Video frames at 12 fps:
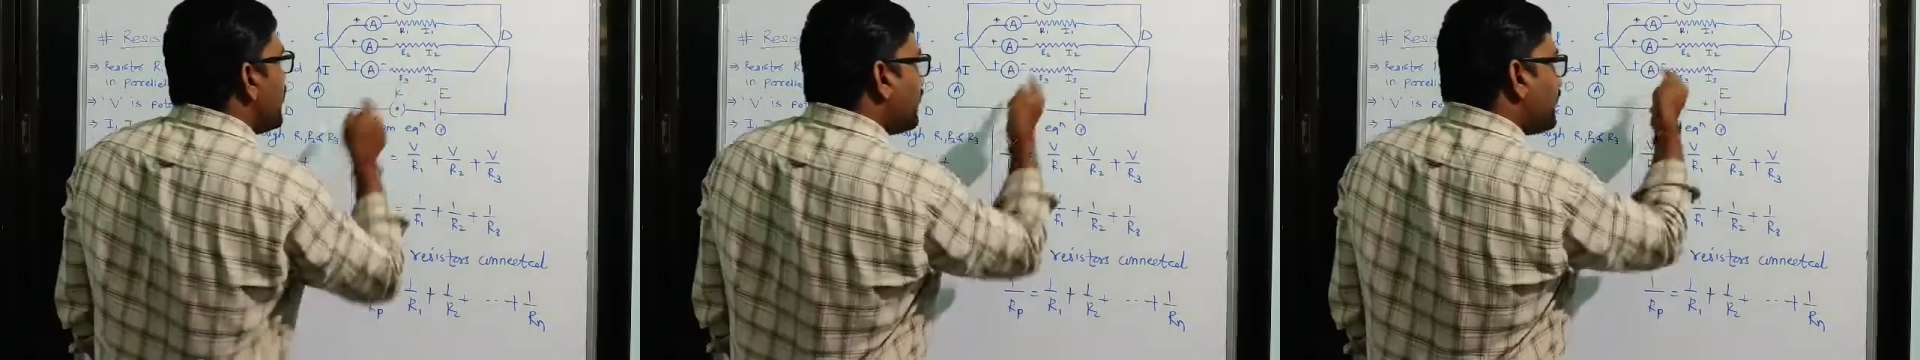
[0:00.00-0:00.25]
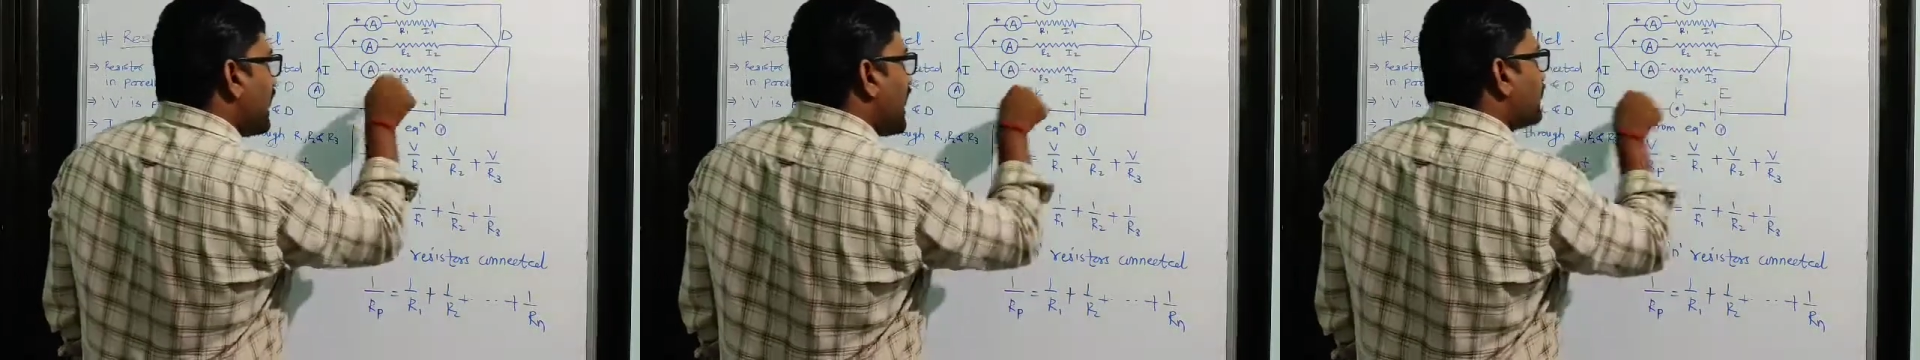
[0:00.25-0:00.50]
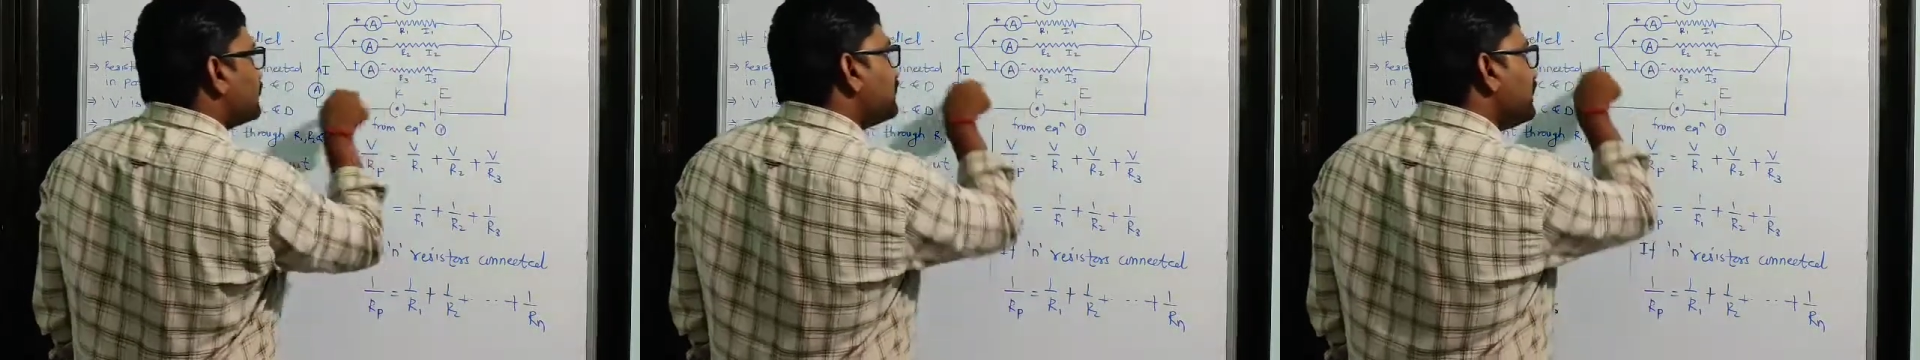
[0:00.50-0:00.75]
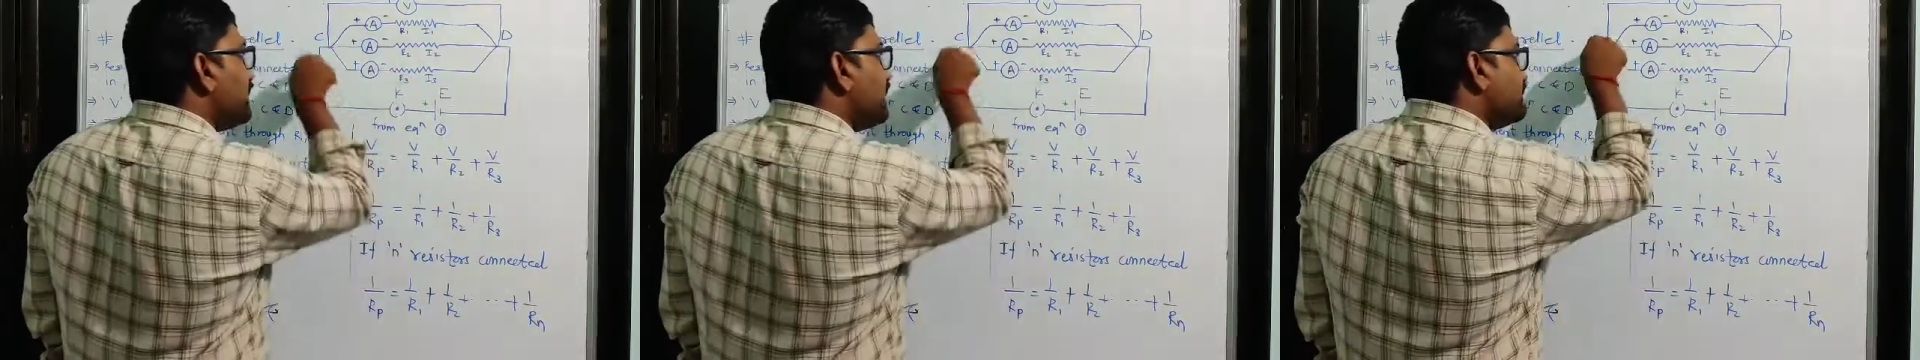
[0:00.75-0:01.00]
and
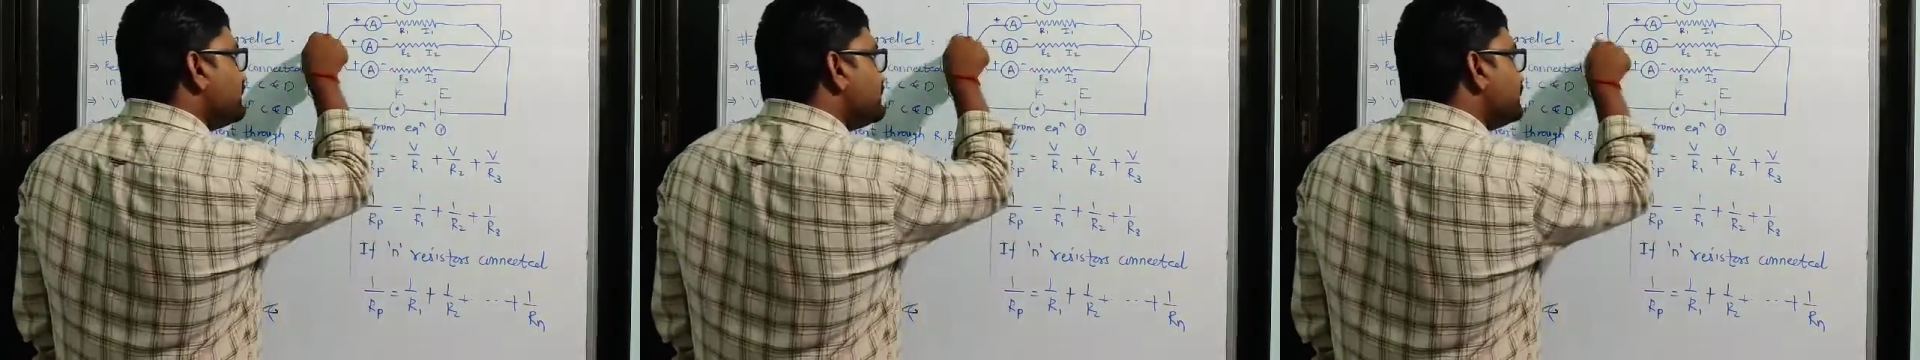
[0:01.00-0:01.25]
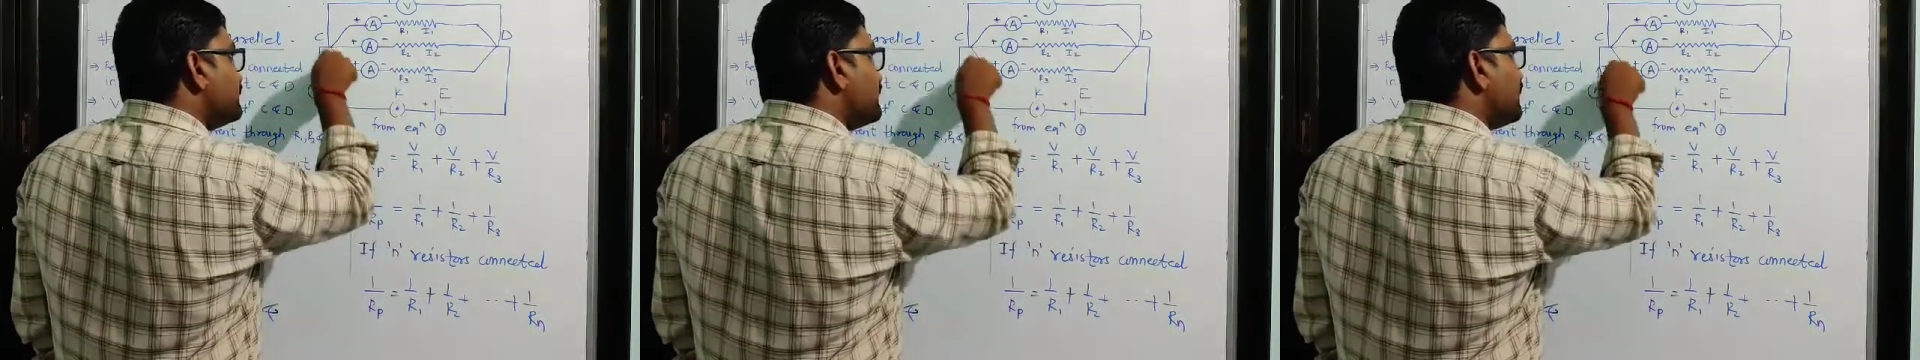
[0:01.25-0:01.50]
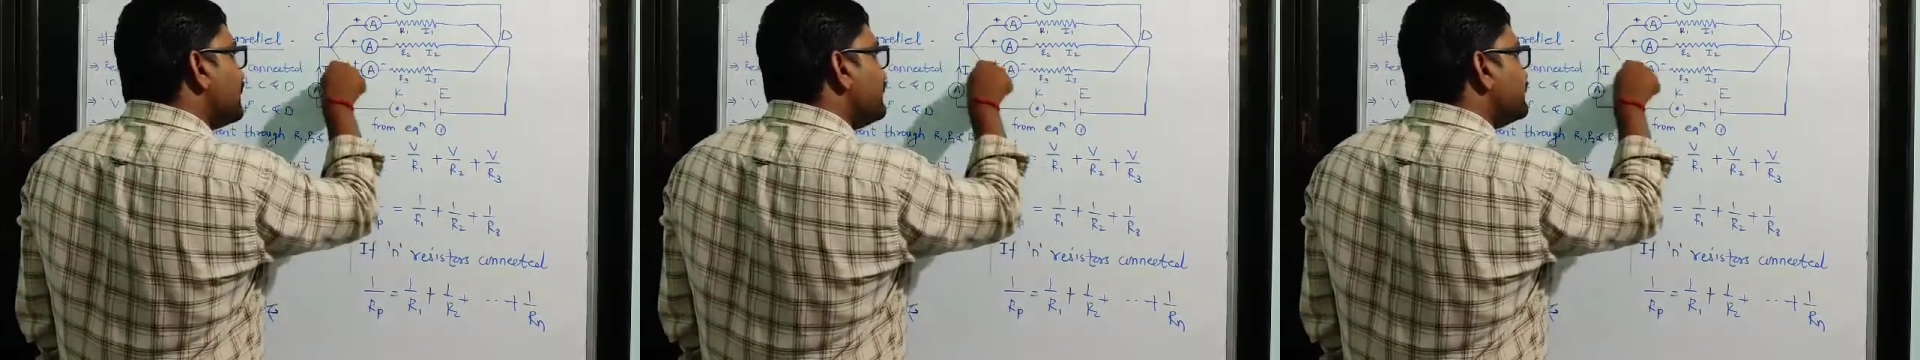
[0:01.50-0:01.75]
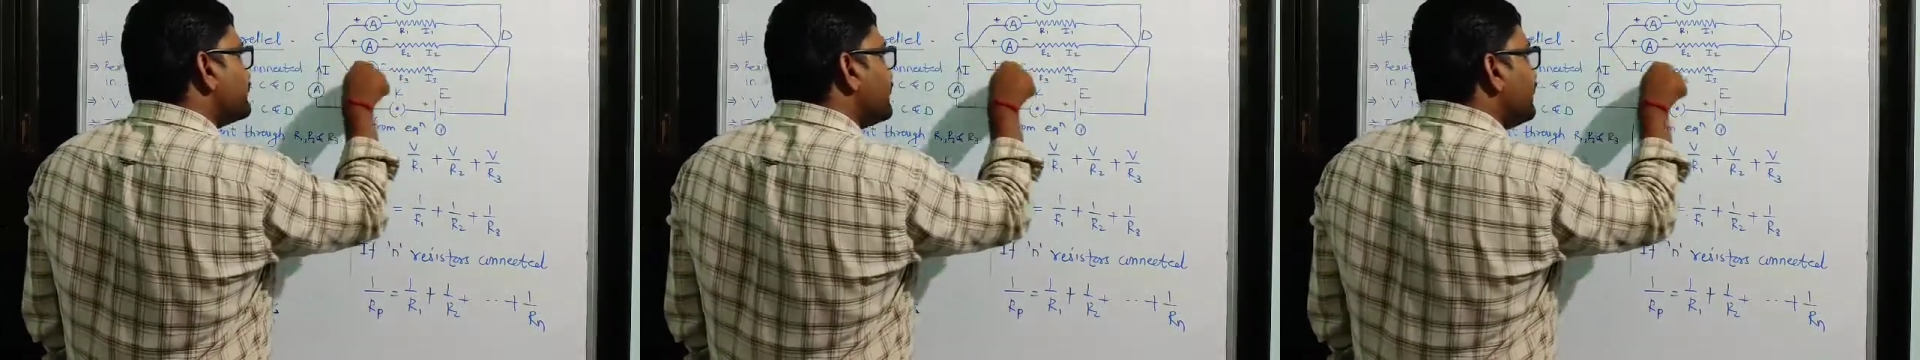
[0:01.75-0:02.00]
R3 resistor
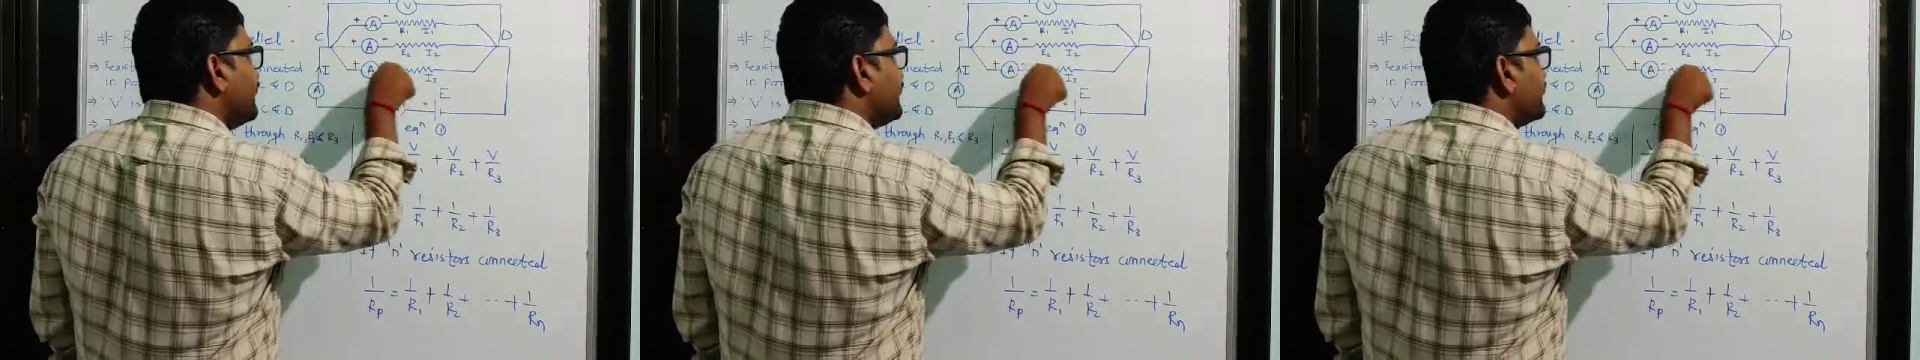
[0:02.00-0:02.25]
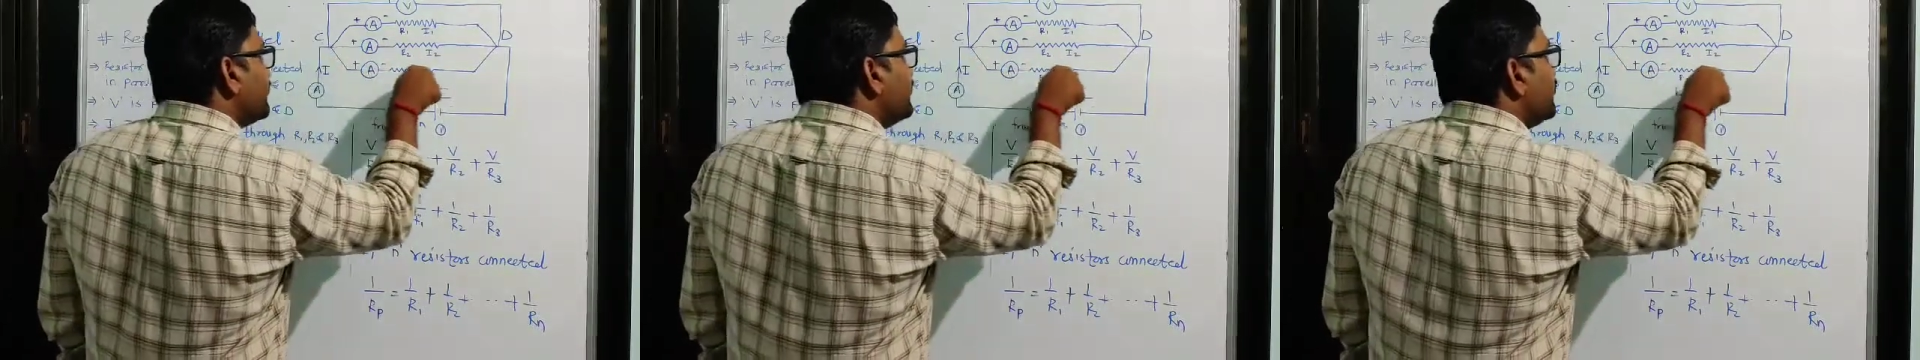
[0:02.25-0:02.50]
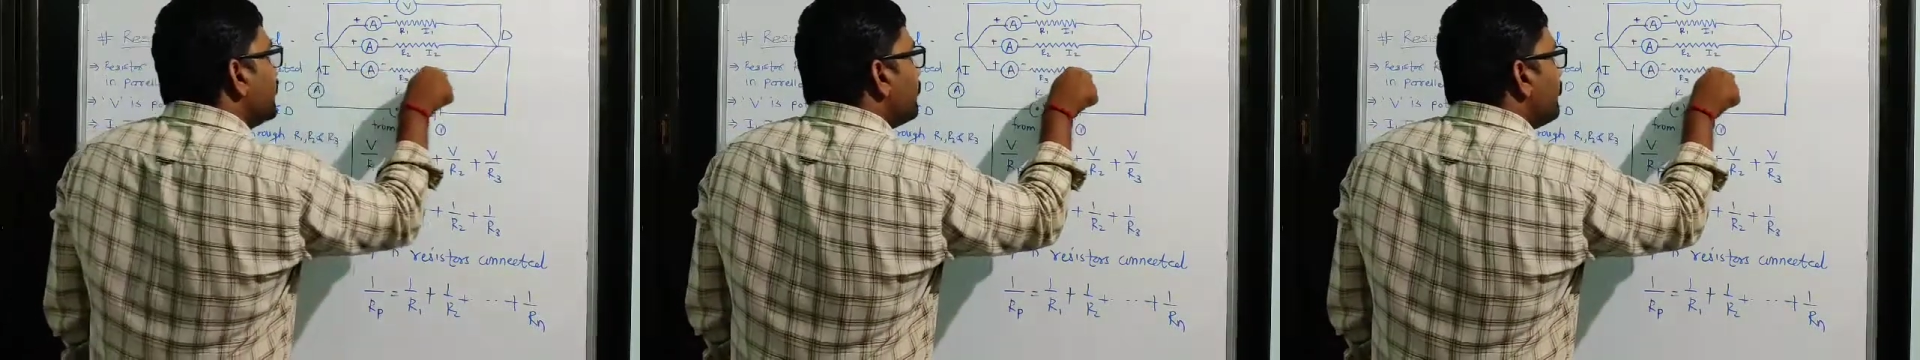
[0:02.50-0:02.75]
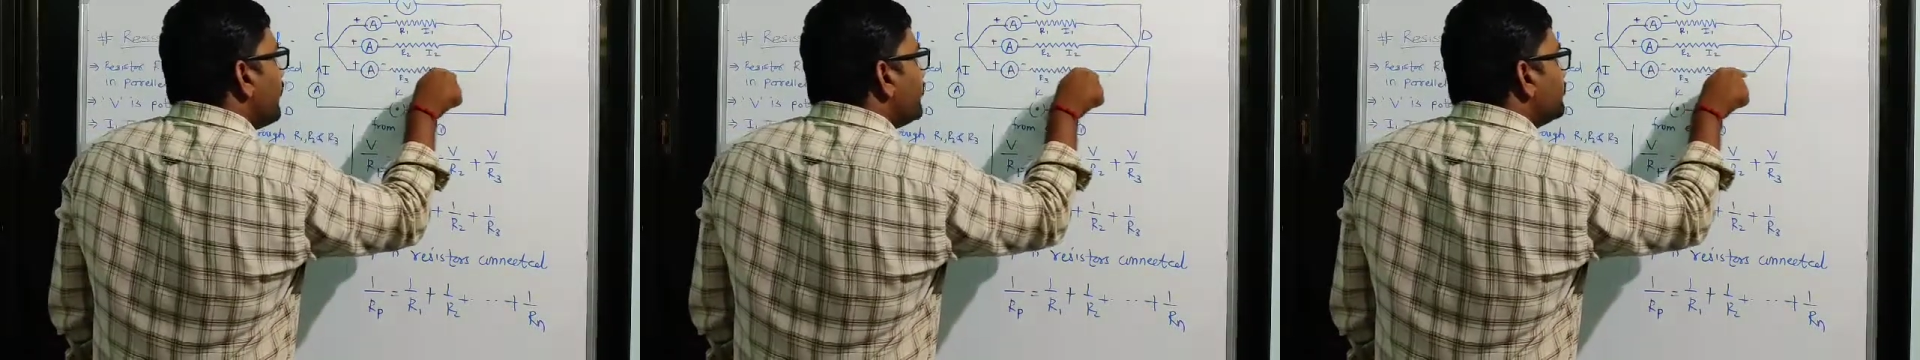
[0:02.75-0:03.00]
is connected
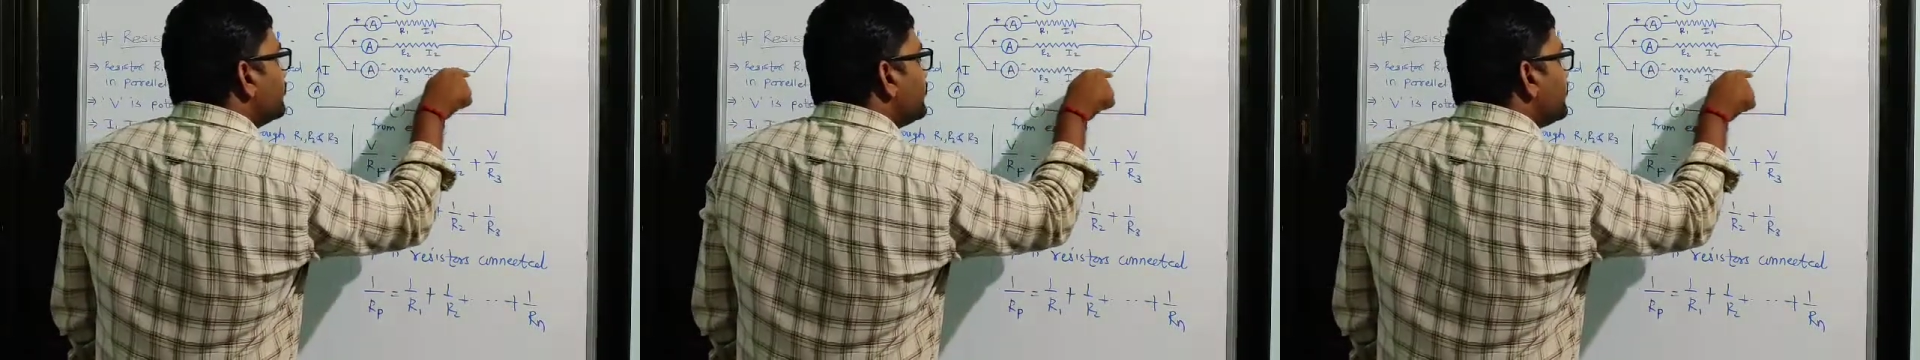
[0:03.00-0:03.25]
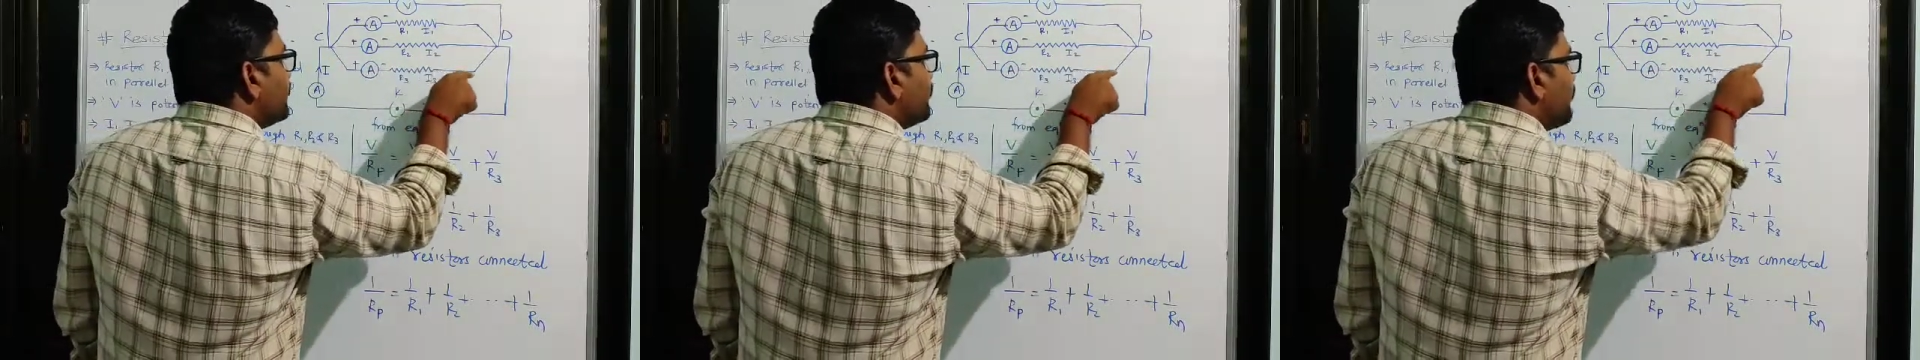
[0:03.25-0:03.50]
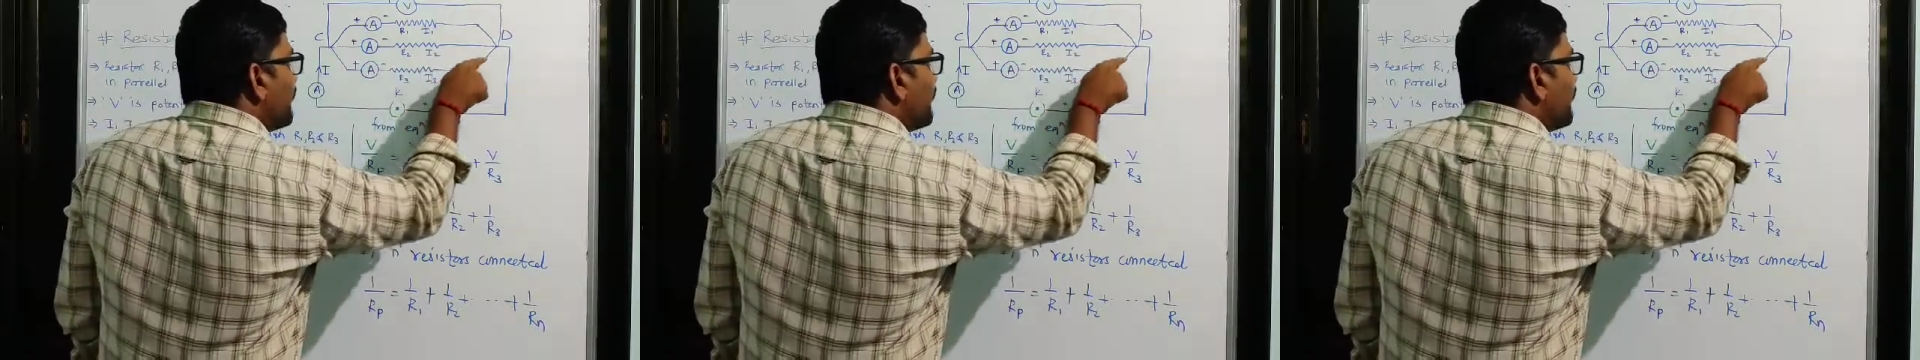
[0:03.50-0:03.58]
by third